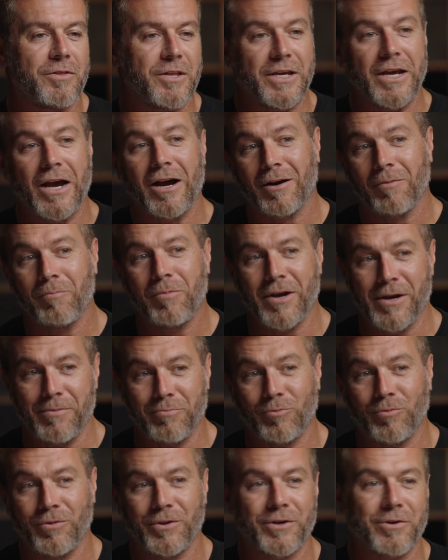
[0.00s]
the young
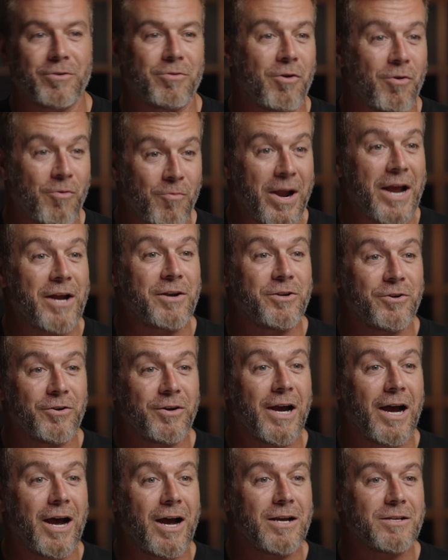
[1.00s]
people that are around your
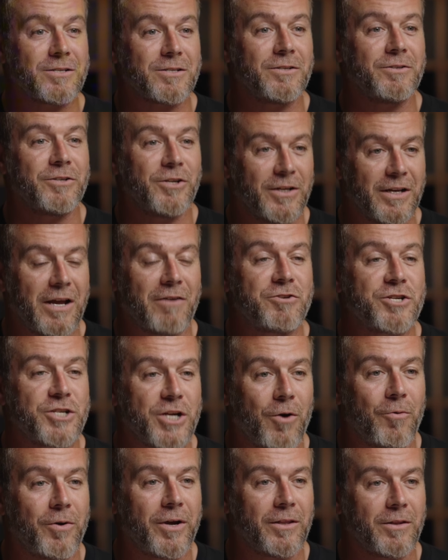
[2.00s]
cars, and you love
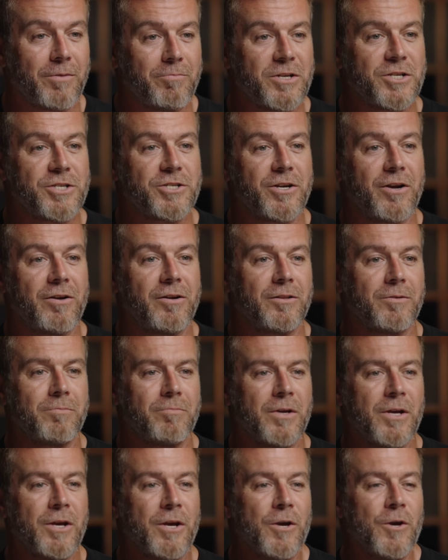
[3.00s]
showing them and sharing them.